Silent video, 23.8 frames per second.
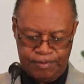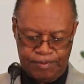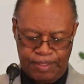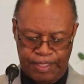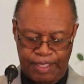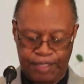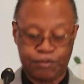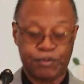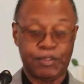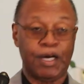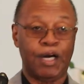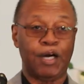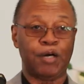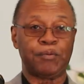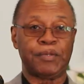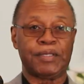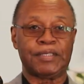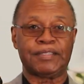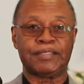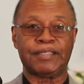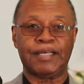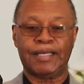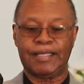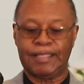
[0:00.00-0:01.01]
And we
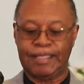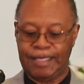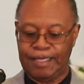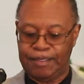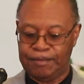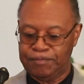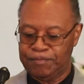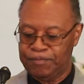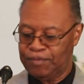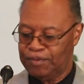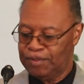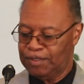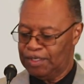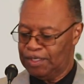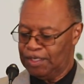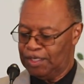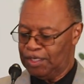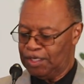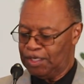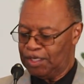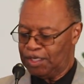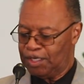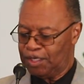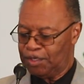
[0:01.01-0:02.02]
always say that
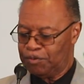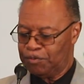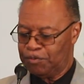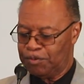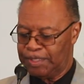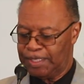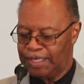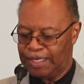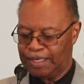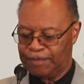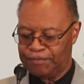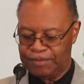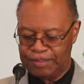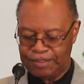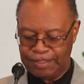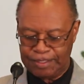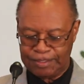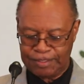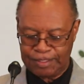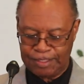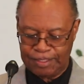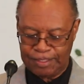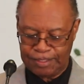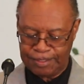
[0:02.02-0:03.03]
uh, we have
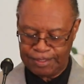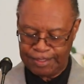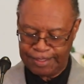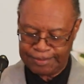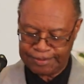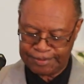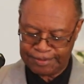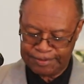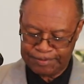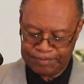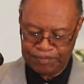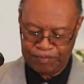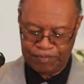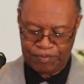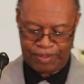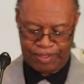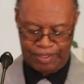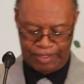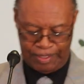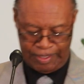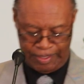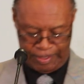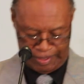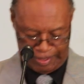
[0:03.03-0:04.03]
another good lesson.
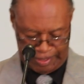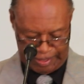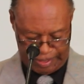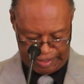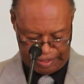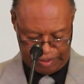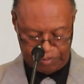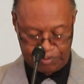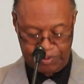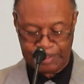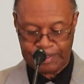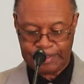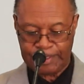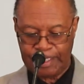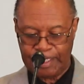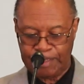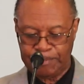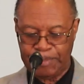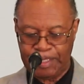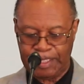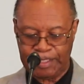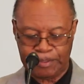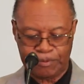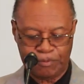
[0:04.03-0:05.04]
And one thing
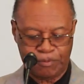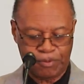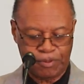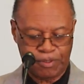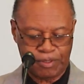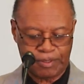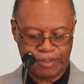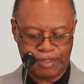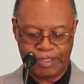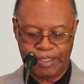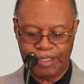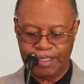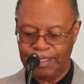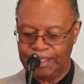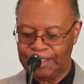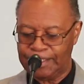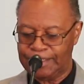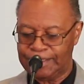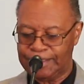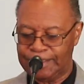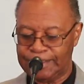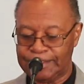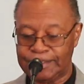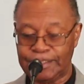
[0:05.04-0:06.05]
about the Word of God,
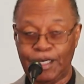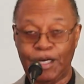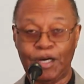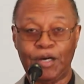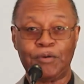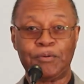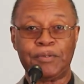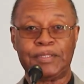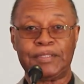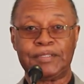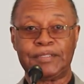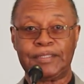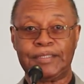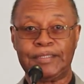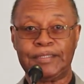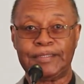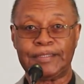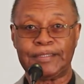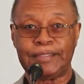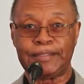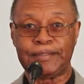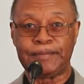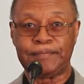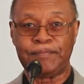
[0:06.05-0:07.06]
it is always
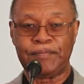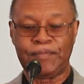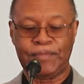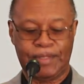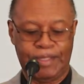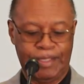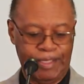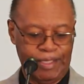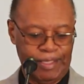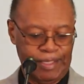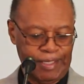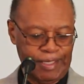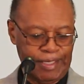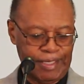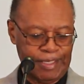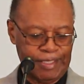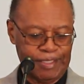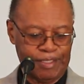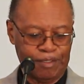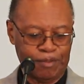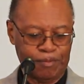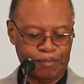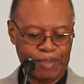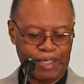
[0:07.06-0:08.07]
good. All right.
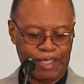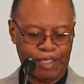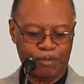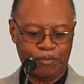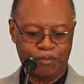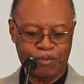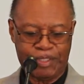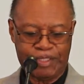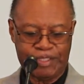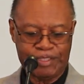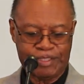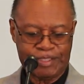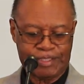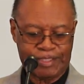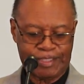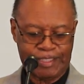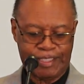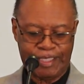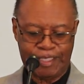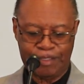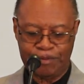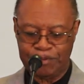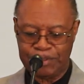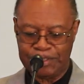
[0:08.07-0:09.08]
And no matter when you
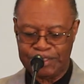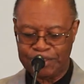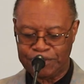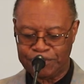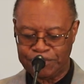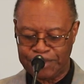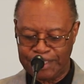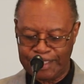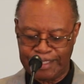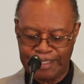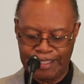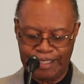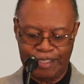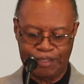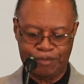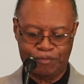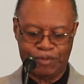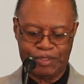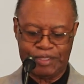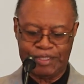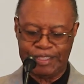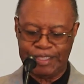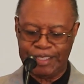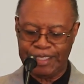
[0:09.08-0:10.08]
see it, when you read it, or
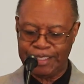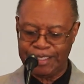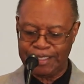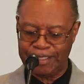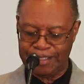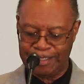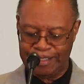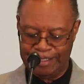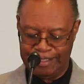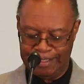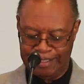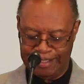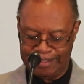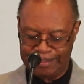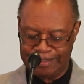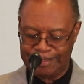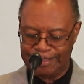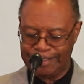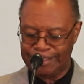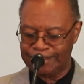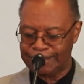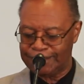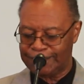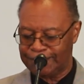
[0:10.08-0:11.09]
when you hear it, it's
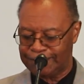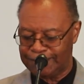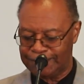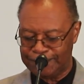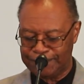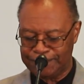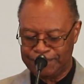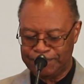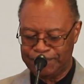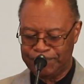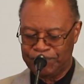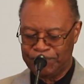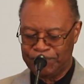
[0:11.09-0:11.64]
still good.